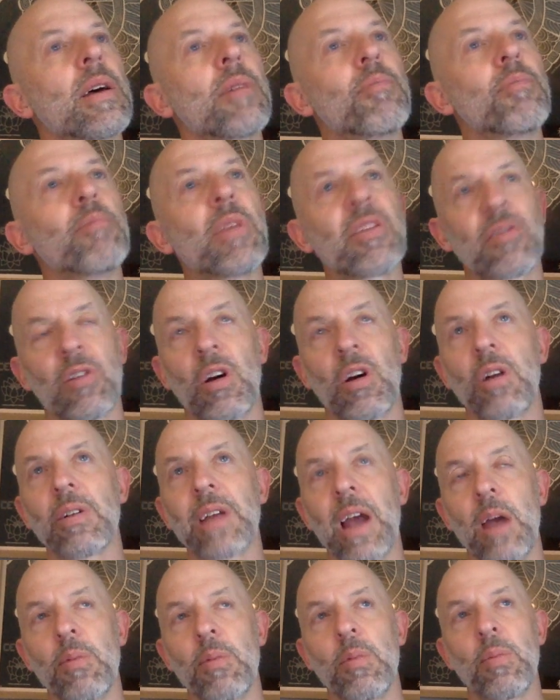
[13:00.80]
missile
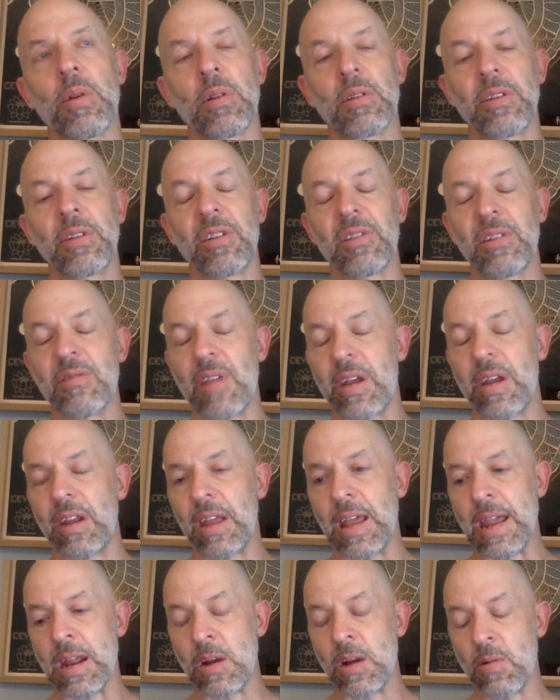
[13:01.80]
capabilities in that
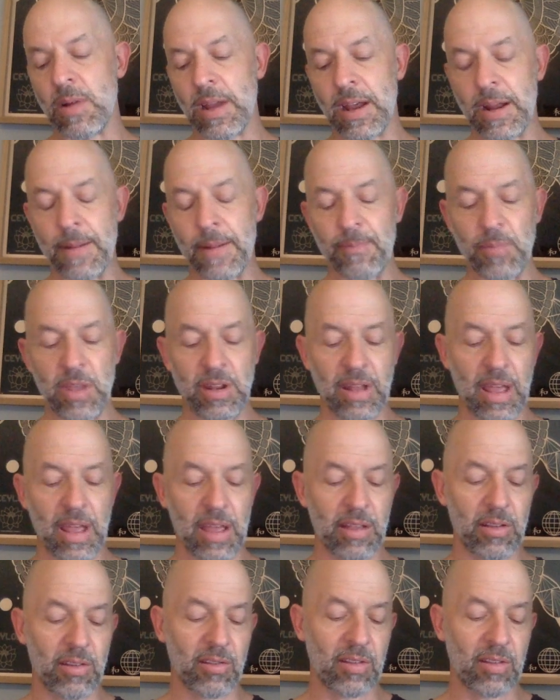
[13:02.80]
area. It has